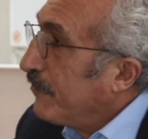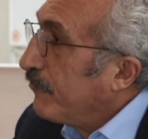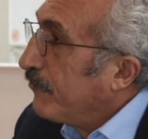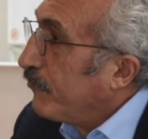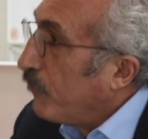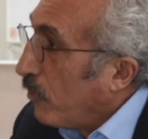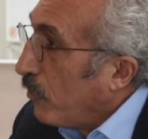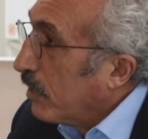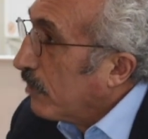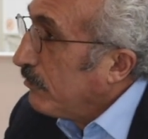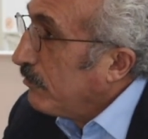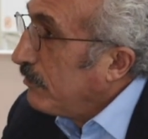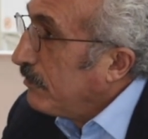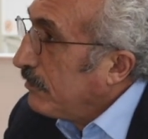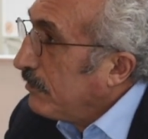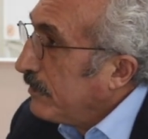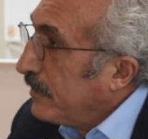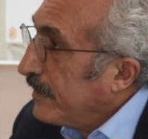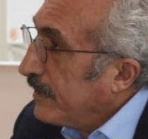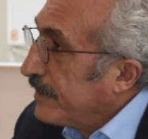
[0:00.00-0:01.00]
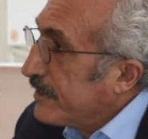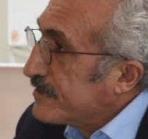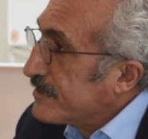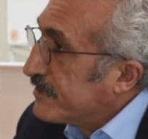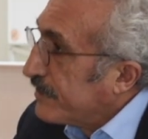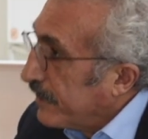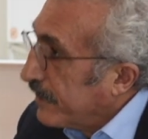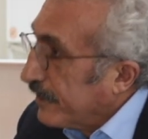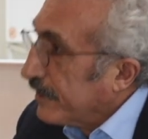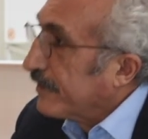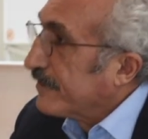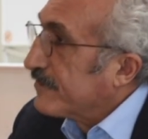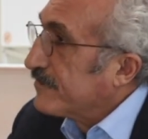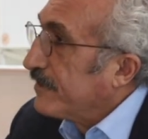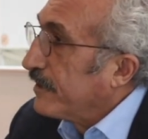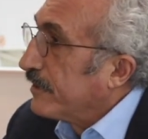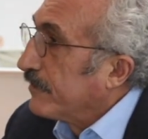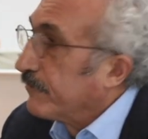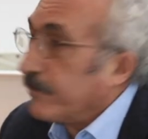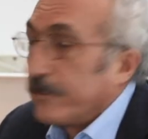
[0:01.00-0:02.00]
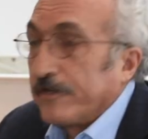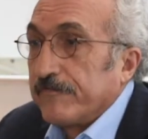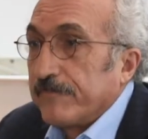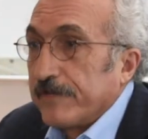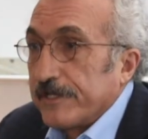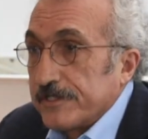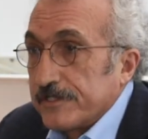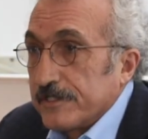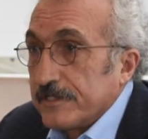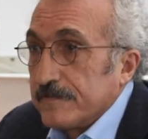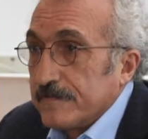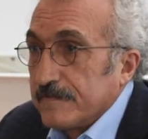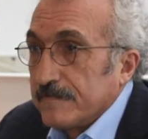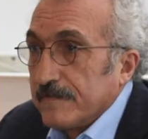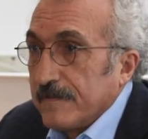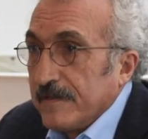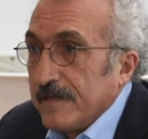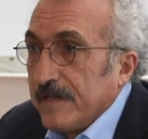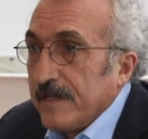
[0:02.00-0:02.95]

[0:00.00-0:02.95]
form, an aesthetic set of innovations.